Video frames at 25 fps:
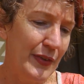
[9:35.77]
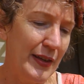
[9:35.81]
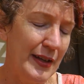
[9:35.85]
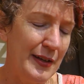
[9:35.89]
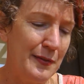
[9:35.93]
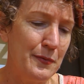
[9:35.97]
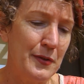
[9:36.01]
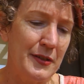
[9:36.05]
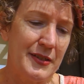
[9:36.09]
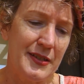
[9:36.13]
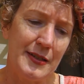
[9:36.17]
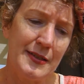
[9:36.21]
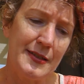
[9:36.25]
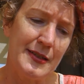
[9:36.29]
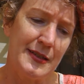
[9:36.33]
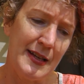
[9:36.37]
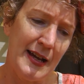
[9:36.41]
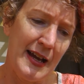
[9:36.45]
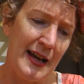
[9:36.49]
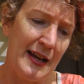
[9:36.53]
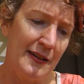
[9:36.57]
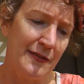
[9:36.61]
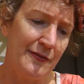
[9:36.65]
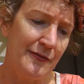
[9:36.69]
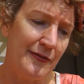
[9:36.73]
It was a
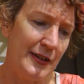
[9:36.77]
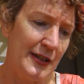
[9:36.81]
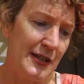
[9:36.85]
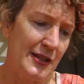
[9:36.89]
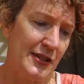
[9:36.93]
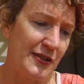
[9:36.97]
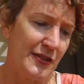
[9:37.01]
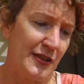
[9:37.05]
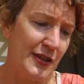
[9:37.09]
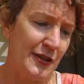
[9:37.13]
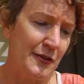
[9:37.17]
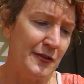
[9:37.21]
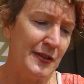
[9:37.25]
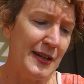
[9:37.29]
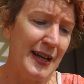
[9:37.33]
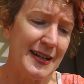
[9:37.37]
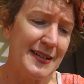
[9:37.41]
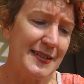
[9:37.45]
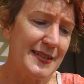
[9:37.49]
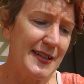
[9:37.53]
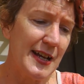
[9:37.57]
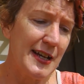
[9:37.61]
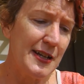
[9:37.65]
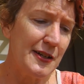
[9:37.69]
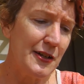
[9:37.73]
sad finish, though.
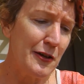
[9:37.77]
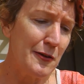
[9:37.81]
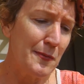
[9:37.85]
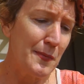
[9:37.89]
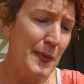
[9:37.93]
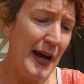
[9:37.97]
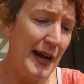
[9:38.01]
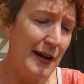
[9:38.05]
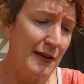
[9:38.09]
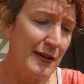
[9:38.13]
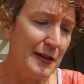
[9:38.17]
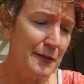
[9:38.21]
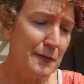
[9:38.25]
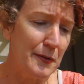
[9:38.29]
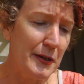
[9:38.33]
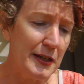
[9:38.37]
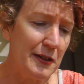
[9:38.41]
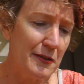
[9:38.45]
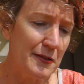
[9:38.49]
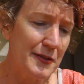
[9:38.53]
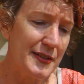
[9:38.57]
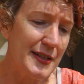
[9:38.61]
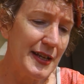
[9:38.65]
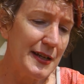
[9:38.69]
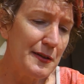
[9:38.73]
Next day, no Barry. We
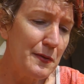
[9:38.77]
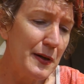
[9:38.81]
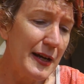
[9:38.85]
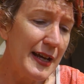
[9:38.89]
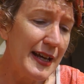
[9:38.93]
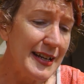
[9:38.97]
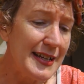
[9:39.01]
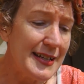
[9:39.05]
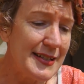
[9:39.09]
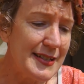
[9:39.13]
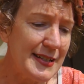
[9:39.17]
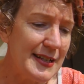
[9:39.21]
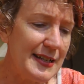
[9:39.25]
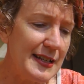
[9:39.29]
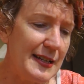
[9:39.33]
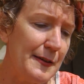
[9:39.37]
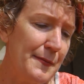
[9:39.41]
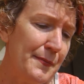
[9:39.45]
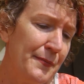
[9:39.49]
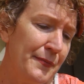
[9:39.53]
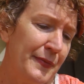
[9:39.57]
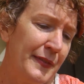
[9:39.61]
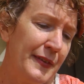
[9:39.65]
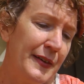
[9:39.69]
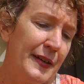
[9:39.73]
all say, "Where is he?"
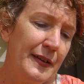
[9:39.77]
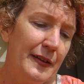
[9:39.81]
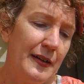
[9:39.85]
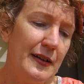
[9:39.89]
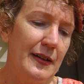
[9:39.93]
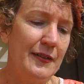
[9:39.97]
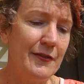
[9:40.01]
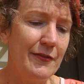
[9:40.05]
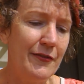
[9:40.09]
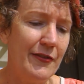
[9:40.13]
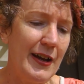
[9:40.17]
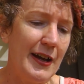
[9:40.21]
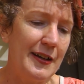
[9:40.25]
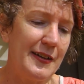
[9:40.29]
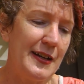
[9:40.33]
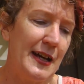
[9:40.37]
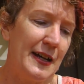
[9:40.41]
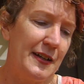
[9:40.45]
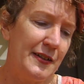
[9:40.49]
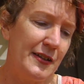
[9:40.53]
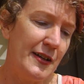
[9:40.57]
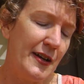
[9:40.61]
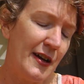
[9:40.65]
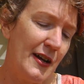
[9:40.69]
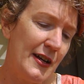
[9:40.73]
And found
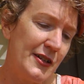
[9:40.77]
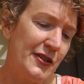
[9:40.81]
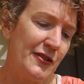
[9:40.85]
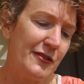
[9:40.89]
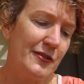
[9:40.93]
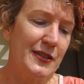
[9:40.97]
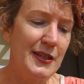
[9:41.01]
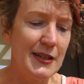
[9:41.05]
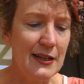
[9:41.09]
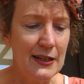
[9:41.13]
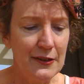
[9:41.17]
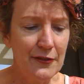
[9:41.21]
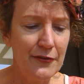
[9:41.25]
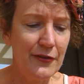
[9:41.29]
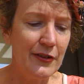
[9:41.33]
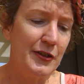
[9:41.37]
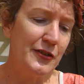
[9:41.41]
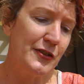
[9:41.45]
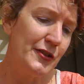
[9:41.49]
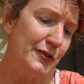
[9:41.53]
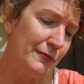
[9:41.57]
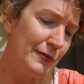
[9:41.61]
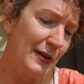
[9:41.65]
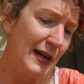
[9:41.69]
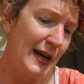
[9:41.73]
out Nigel
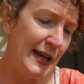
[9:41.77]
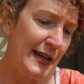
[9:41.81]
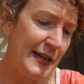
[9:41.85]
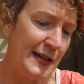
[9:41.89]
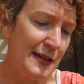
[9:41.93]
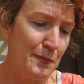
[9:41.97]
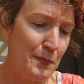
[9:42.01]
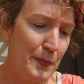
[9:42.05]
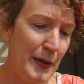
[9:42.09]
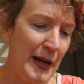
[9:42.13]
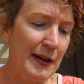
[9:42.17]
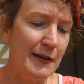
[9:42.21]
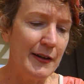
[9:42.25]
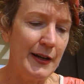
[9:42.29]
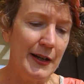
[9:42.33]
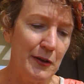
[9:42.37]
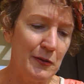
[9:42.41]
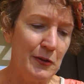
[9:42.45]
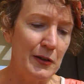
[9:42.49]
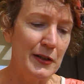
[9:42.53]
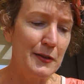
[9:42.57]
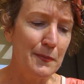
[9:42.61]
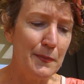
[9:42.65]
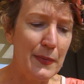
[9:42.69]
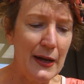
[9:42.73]
telephoned to Ray and Barry
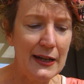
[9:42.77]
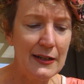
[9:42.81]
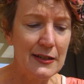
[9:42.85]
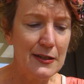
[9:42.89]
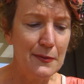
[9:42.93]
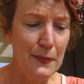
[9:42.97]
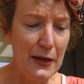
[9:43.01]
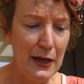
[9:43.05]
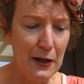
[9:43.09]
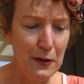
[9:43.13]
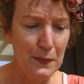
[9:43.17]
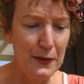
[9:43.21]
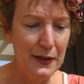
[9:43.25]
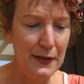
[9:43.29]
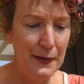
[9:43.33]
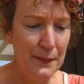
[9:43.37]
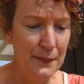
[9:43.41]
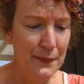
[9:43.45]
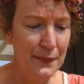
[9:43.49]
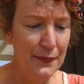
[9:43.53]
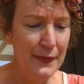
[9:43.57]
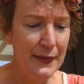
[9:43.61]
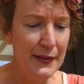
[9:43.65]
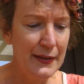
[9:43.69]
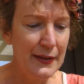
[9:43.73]
ordered back to Melbourne.
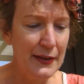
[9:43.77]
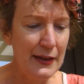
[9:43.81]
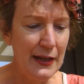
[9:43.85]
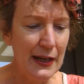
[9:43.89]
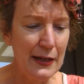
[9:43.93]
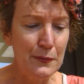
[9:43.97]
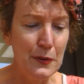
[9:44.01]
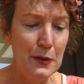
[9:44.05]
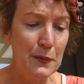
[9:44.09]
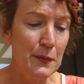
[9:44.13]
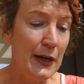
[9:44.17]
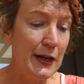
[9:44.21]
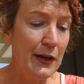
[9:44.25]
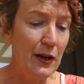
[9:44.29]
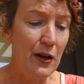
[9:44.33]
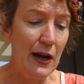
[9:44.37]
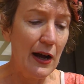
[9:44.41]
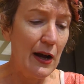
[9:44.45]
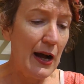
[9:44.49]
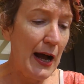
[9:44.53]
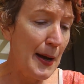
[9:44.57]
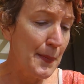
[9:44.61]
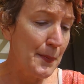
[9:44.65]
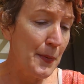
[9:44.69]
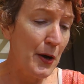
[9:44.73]
And we went
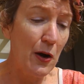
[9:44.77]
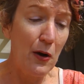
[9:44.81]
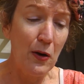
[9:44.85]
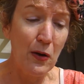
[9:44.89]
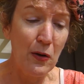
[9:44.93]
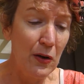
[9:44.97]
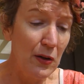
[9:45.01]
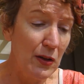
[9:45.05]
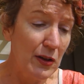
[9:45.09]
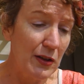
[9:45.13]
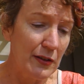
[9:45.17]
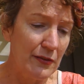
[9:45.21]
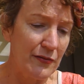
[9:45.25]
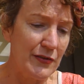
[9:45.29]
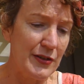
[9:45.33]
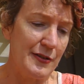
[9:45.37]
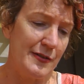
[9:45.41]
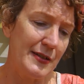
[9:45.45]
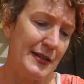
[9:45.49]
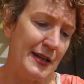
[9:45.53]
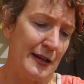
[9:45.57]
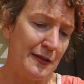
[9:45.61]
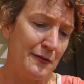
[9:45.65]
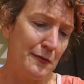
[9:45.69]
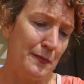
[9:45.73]
up all of
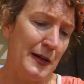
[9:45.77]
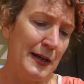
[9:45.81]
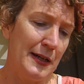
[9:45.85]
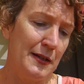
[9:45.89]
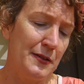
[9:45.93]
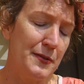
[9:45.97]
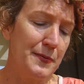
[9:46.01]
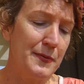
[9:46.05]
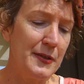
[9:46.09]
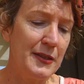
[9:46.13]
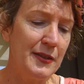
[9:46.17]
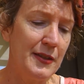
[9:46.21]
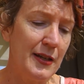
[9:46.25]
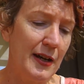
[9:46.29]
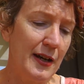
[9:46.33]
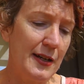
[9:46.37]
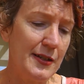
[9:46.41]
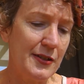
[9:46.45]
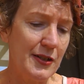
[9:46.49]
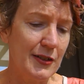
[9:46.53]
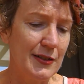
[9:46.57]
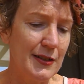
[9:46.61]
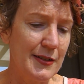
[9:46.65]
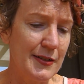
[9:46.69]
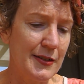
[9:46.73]
New South Wales with
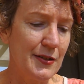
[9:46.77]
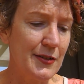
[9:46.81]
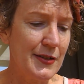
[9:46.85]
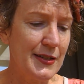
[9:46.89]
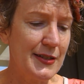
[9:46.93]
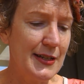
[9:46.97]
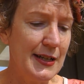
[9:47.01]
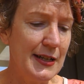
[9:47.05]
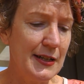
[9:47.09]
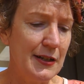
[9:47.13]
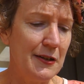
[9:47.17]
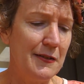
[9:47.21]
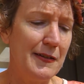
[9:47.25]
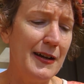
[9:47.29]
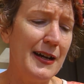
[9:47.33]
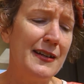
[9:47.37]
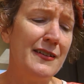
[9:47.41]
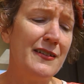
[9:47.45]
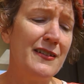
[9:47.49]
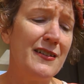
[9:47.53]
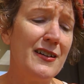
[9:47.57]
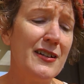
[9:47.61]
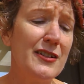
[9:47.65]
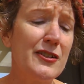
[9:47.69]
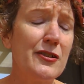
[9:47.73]
Nigel as Orsino,
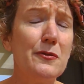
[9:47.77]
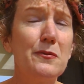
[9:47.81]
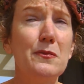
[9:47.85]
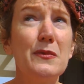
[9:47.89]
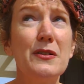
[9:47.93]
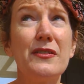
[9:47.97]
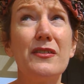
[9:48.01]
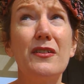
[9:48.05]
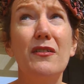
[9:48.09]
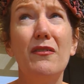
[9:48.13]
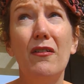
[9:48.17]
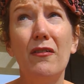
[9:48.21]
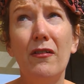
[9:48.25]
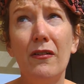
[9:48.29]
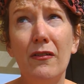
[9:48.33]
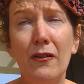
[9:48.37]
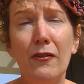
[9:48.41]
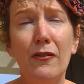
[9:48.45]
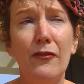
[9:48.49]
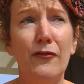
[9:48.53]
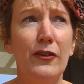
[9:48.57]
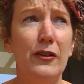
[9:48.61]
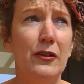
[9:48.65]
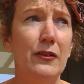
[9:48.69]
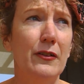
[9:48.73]
and Nigel was
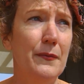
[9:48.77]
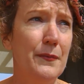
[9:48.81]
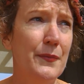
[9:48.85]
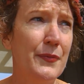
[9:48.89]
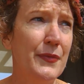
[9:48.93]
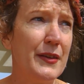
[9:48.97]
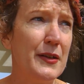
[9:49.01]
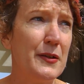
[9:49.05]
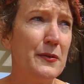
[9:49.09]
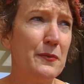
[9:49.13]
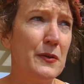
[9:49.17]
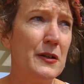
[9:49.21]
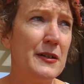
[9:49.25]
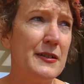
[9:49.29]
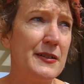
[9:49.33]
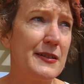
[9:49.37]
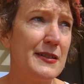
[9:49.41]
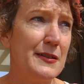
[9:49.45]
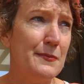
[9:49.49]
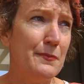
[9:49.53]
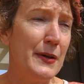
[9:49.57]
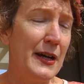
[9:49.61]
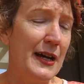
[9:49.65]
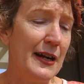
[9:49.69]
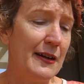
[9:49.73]
awful. Worse
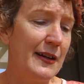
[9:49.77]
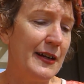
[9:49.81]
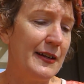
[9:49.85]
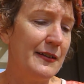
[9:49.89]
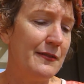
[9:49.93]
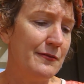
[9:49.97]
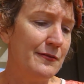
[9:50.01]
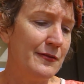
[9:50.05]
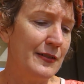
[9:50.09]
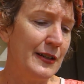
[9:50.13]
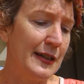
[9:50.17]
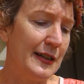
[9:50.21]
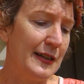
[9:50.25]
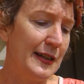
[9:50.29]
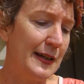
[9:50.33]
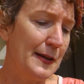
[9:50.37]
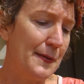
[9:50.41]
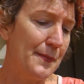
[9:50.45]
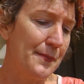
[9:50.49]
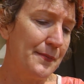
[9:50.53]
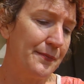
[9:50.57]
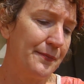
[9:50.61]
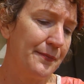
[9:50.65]
than Barry, really.